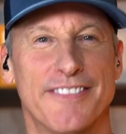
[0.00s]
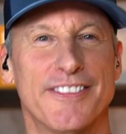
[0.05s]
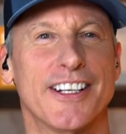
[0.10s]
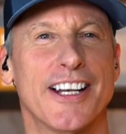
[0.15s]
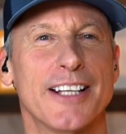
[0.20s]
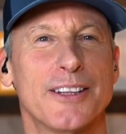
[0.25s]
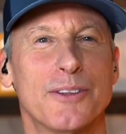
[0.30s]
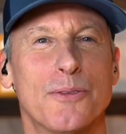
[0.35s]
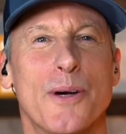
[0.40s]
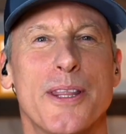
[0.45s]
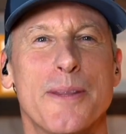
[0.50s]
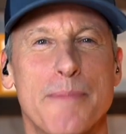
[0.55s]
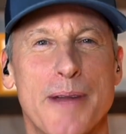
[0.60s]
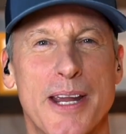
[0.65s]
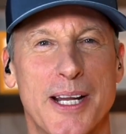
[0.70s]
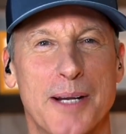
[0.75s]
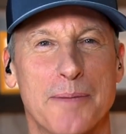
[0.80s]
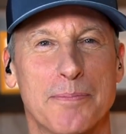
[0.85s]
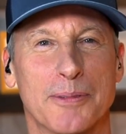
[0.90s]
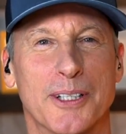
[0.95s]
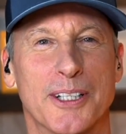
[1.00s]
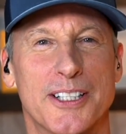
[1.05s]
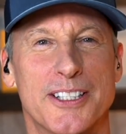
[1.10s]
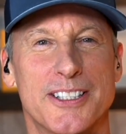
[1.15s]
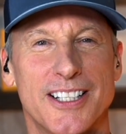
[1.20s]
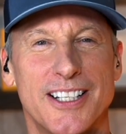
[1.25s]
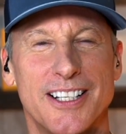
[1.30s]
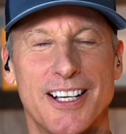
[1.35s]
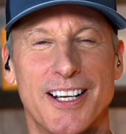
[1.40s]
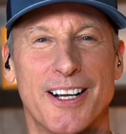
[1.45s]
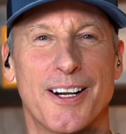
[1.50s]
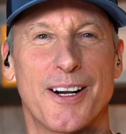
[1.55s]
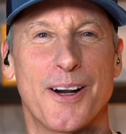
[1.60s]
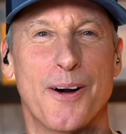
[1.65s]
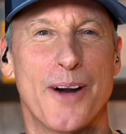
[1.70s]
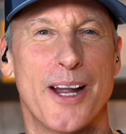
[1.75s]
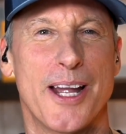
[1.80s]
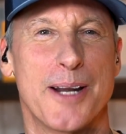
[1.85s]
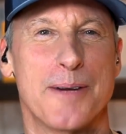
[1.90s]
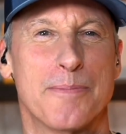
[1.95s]
you like the way the makeup looks,
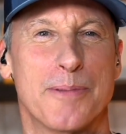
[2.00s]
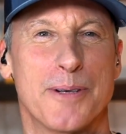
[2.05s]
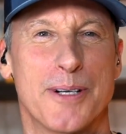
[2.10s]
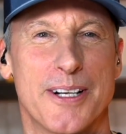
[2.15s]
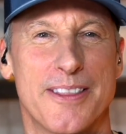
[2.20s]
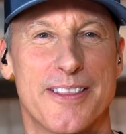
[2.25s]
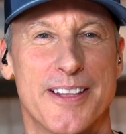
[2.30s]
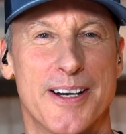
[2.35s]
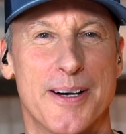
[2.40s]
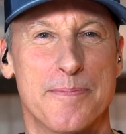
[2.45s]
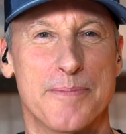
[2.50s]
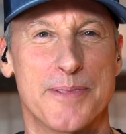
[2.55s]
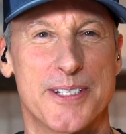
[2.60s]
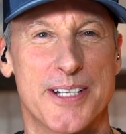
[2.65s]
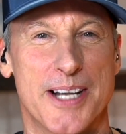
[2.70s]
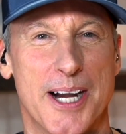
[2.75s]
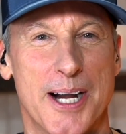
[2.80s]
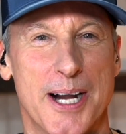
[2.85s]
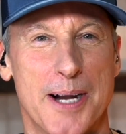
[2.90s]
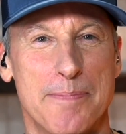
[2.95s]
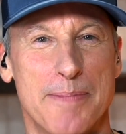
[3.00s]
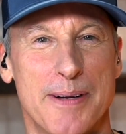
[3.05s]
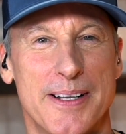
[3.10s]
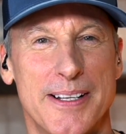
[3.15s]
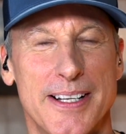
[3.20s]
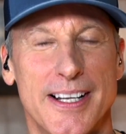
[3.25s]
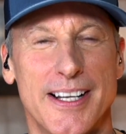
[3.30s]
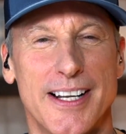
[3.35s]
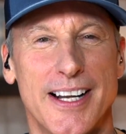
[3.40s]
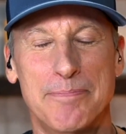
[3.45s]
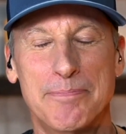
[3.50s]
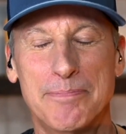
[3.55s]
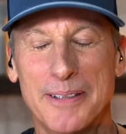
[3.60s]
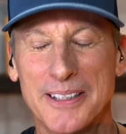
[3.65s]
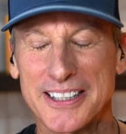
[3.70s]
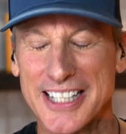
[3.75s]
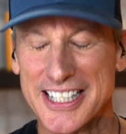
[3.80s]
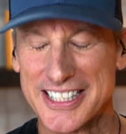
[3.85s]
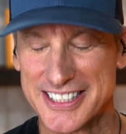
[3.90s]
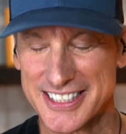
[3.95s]
go ahead and put a thumbs up.
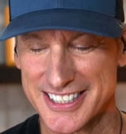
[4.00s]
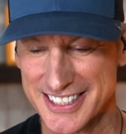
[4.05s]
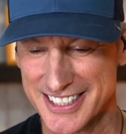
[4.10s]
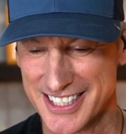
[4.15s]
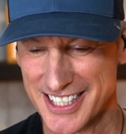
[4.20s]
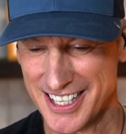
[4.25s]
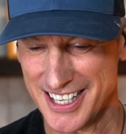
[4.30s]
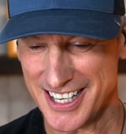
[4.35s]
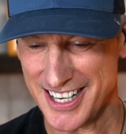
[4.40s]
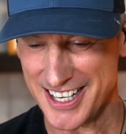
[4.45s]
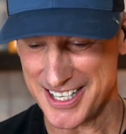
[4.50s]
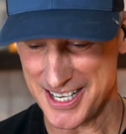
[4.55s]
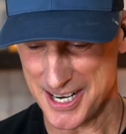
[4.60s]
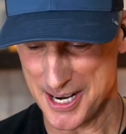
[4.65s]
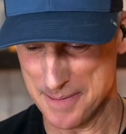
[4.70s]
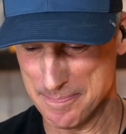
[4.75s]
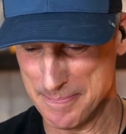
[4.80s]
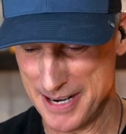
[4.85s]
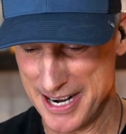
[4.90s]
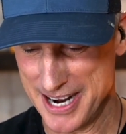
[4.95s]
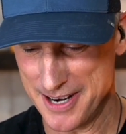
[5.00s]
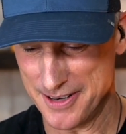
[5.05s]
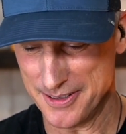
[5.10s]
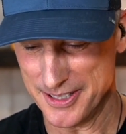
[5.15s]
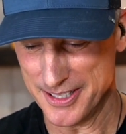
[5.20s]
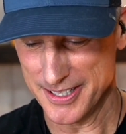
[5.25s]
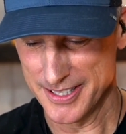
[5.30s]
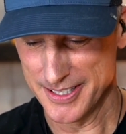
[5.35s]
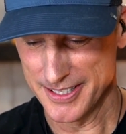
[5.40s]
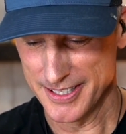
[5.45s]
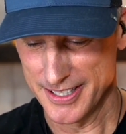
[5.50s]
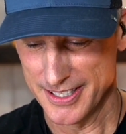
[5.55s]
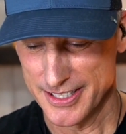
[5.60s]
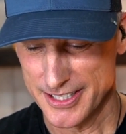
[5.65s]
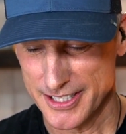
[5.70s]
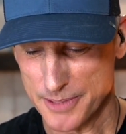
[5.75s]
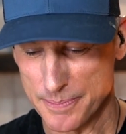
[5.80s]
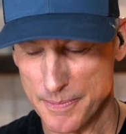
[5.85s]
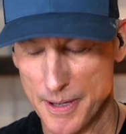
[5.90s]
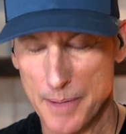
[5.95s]
But let's talk about
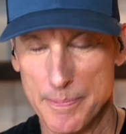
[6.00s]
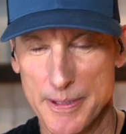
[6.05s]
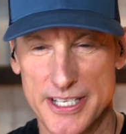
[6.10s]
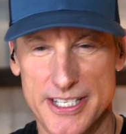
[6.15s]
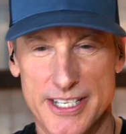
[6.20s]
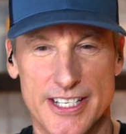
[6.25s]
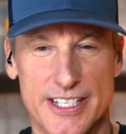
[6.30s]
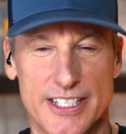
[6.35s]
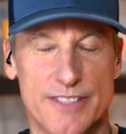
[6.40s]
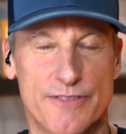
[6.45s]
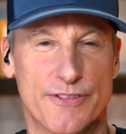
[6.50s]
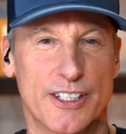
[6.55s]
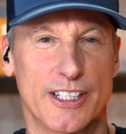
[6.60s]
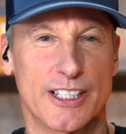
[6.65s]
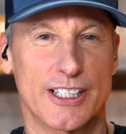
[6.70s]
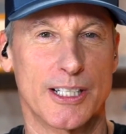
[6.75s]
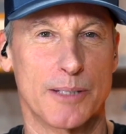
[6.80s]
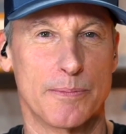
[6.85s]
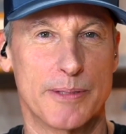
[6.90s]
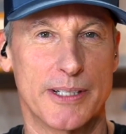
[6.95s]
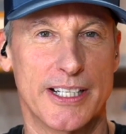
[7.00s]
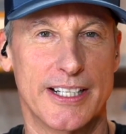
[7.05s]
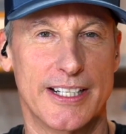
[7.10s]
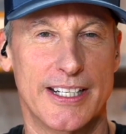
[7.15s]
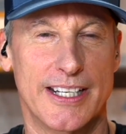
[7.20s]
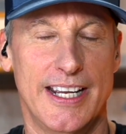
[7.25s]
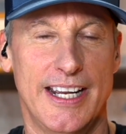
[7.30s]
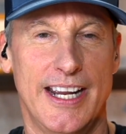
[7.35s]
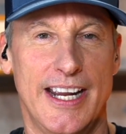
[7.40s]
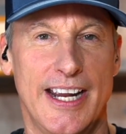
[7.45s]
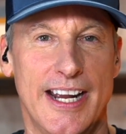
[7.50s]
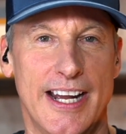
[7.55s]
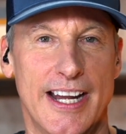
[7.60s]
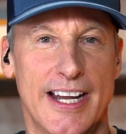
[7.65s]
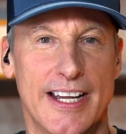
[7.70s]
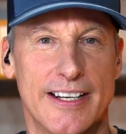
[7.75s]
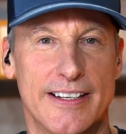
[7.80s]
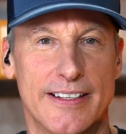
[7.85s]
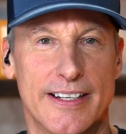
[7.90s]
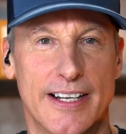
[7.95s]
small business for a little bit
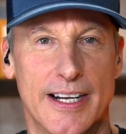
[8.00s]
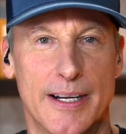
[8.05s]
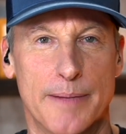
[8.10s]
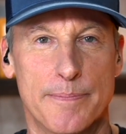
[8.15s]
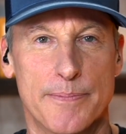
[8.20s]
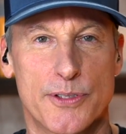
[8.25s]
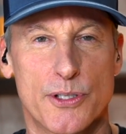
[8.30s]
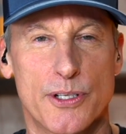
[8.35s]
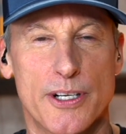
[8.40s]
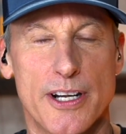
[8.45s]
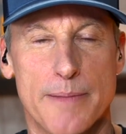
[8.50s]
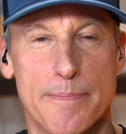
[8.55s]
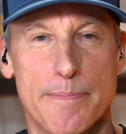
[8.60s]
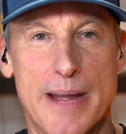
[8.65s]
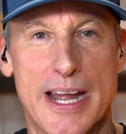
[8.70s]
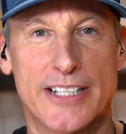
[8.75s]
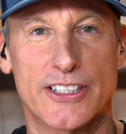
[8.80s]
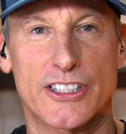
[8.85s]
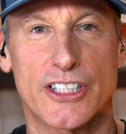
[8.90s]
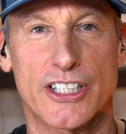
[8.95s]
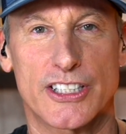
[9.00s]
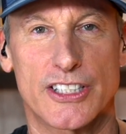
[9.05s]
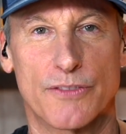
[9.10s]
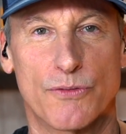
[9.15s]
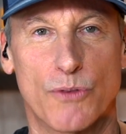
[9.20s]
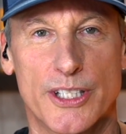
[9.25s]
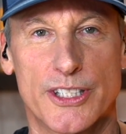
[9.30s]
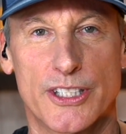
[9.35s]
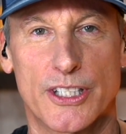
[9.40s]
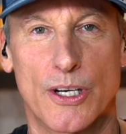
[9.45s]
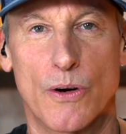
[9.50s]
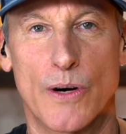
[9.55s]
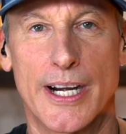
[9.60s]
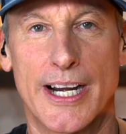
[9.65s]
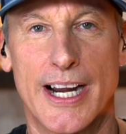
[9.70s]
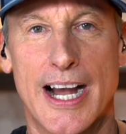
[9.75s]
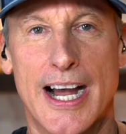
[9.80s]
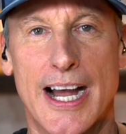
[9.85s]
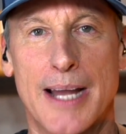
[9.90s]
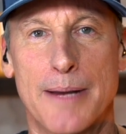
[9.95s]
and sort of the metrics of what's
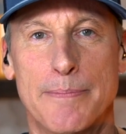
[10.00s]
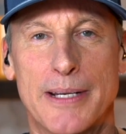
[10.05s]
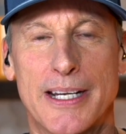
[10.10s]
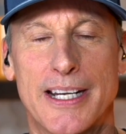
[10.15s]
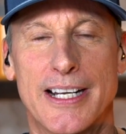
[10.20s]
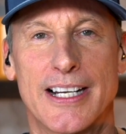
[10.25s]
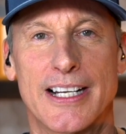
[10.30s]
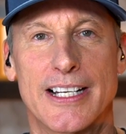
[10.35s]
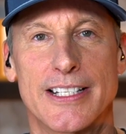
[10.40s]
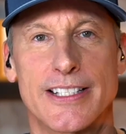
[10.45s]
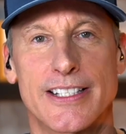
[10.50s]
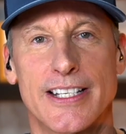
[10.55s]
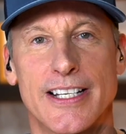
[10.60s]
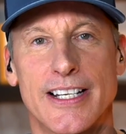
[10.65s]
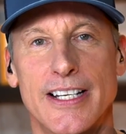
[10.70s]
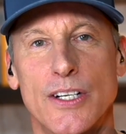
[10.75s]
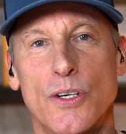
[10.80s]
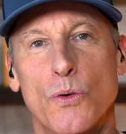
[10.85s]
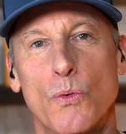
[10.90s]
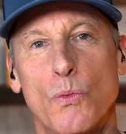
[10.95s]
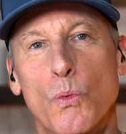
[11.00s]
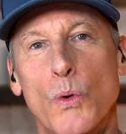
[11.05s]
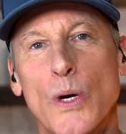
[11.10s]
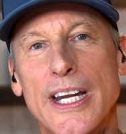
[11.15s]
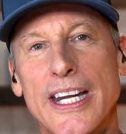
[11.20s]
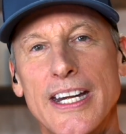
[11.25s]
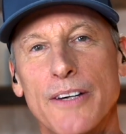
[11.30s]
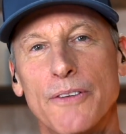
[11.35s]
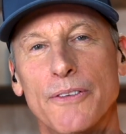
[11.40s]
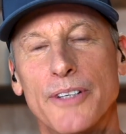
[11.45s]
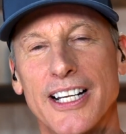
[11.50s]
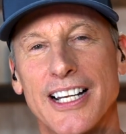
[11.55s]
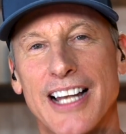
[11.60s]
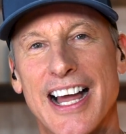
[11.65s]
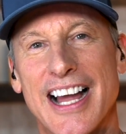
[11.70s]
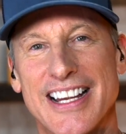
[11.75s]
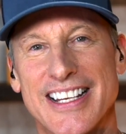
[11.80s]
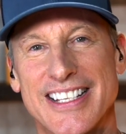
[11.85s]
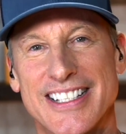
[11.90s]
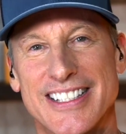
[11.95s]
going on, because we
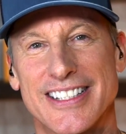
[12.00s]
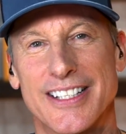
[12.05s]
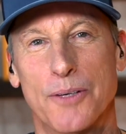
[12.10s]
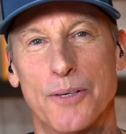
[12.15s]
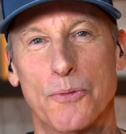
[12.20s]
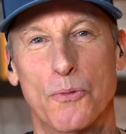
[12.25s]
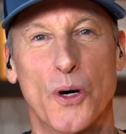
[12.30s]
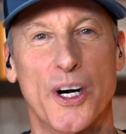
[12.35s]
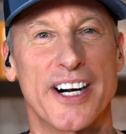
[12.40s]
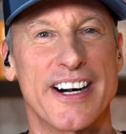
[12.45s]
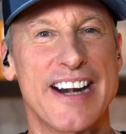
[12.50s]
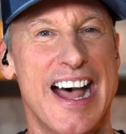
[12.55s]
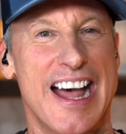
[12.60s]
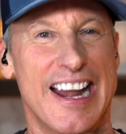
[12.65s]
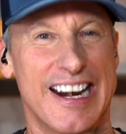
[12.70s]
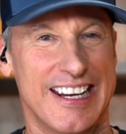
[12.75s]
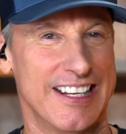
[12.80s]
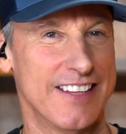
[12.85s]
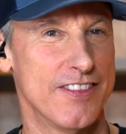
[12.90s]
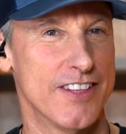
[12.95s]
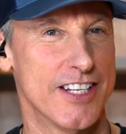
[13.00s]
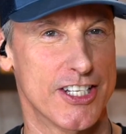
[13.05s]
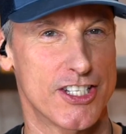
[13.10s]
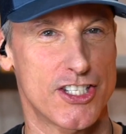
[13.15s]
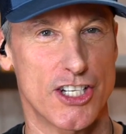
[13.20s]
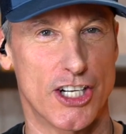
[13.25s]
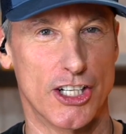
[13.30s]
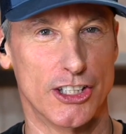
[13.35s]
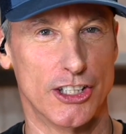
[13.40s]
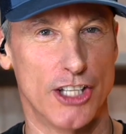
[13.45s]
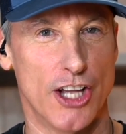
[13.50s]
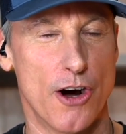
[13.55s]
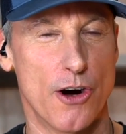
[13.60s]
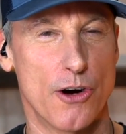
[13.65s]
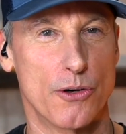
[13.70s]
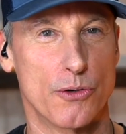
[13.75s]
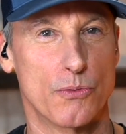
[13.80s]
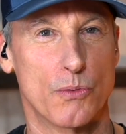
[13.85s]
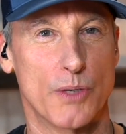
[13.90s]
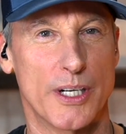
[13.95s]
realize that we're not in this
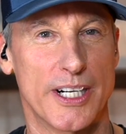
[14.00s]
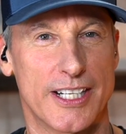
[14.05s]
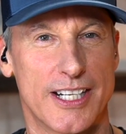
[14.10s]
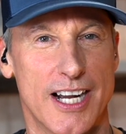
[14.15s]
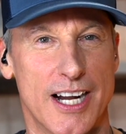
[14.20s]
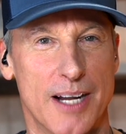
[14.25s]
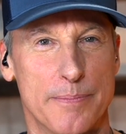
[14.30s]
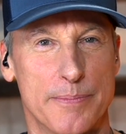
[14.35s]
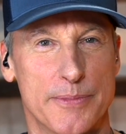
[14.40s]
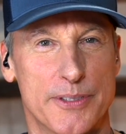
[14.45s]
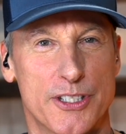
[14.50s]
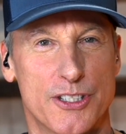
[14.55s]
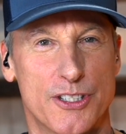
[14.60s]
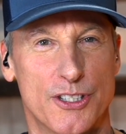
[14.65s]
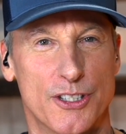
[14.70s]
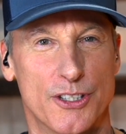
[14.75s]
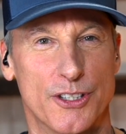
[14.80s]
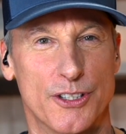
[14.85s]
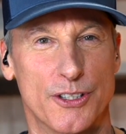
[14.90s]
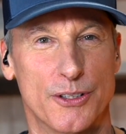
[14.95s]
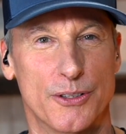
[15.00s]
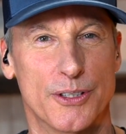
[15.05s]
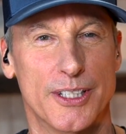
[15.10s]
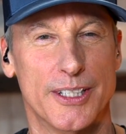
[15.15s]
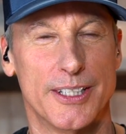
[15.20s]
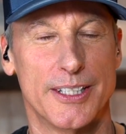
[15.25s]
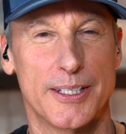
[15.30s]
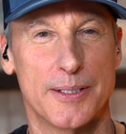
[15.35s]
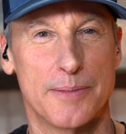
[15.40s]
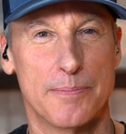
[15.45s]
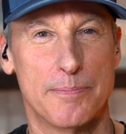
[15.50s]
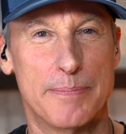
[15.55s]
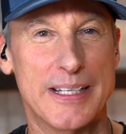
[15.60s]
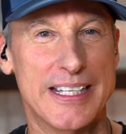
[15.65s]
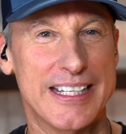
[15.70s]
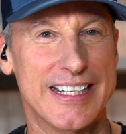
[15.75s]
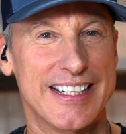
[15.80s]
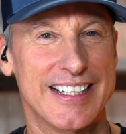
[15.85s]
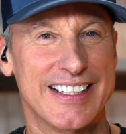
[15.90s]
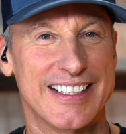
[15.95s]
alone when it comes to
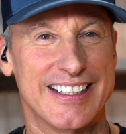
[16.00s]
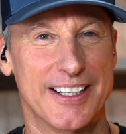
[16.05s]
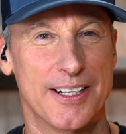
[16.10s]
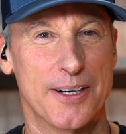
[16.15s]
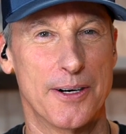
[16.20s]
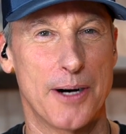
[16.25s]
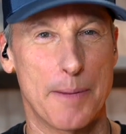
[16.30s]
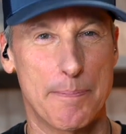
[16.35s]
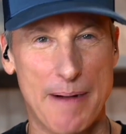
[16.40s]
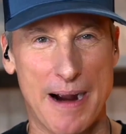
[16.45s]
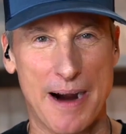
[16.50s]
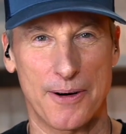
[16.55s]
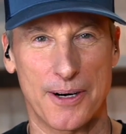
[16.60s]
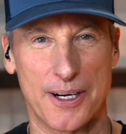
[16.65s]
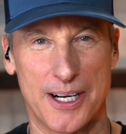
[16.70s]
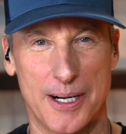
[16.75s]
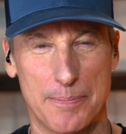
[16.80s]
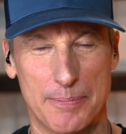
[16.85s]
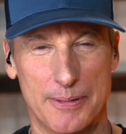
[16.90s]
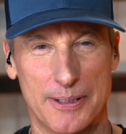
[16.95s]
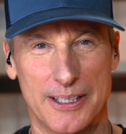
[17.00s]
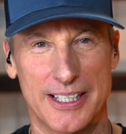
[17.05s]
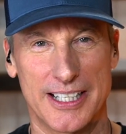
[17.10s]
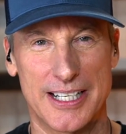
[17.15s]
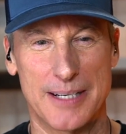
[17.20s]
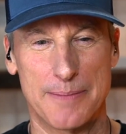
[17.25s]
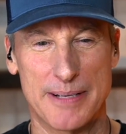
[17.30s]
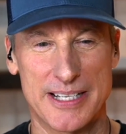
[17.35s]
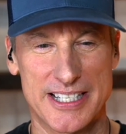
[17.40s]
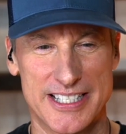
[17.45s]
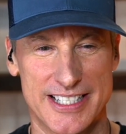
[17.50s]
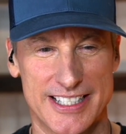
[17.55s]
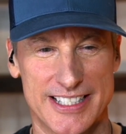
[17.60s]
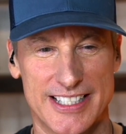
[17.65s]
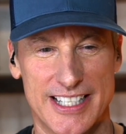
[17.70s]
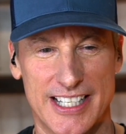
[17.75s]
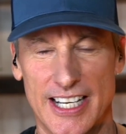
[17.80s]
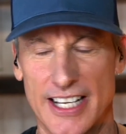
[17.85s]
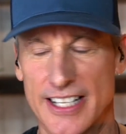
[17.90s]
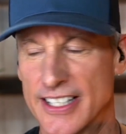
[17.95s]
being, a power couple in business
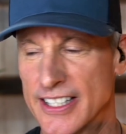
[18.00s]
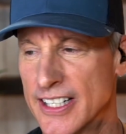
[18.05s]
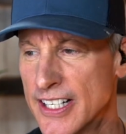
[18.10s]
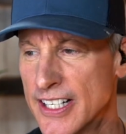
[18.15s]
together.